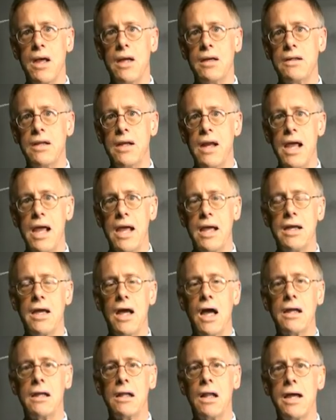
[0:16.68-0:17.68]
Today,
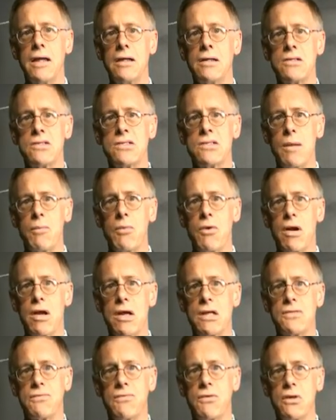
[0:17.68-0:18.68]
I'd like to
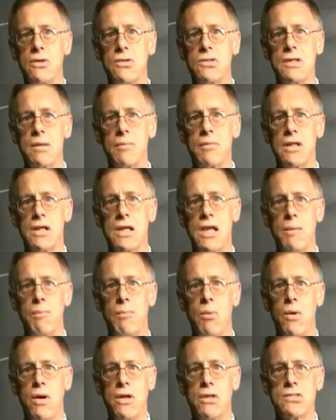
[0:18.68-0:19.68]
summarize for you some of the key
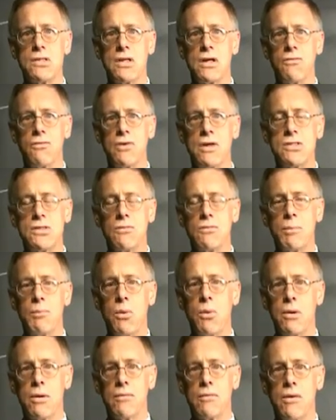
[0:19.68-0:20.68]
points in a recent
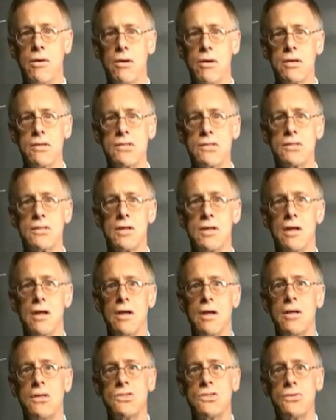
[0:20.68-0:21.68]
report of ours,
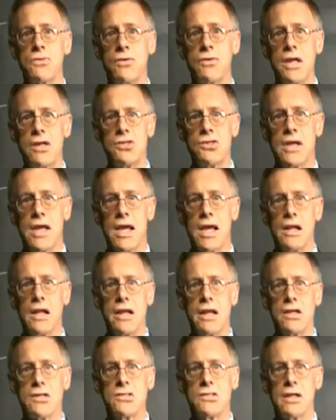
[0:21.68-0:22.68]
Strategic
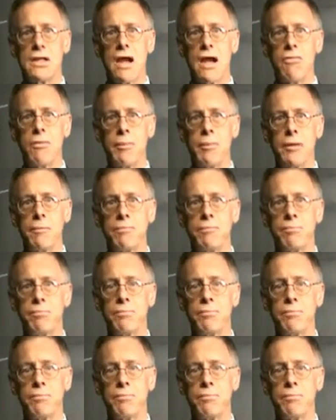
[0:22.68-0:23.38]
Analytics in Government.